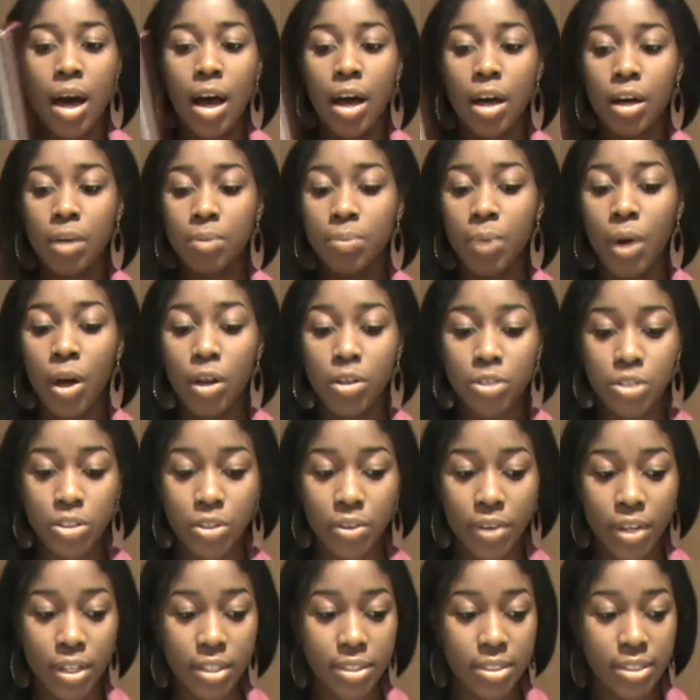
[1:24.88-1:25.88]

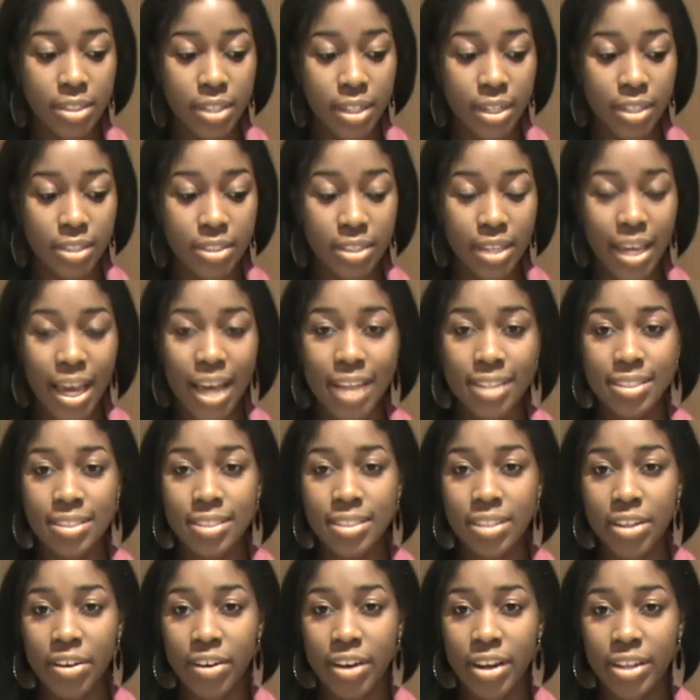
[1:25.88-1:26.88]
Also it says it has
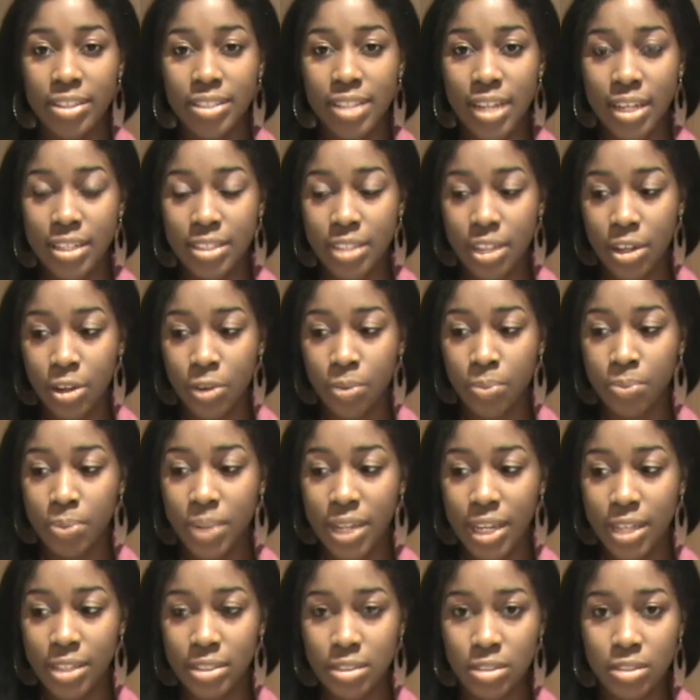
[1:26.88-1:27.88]
Cera titanium
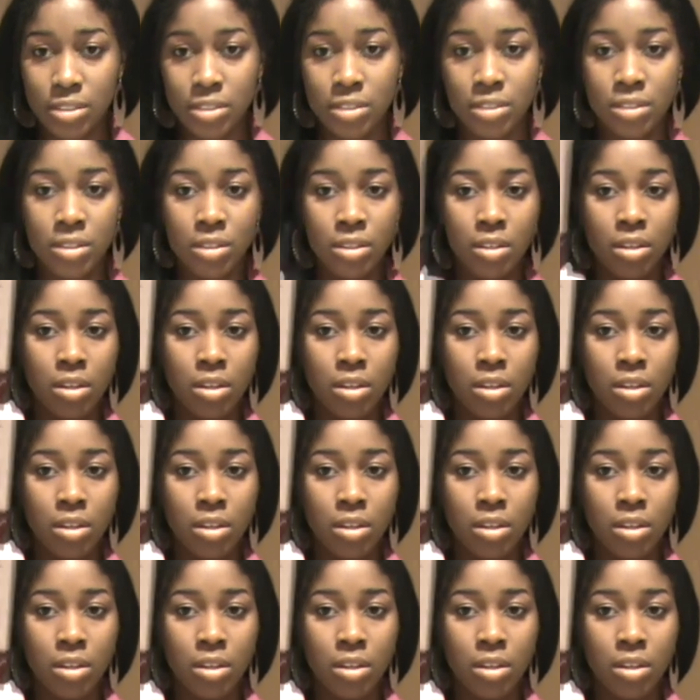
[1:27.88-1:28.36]
plates.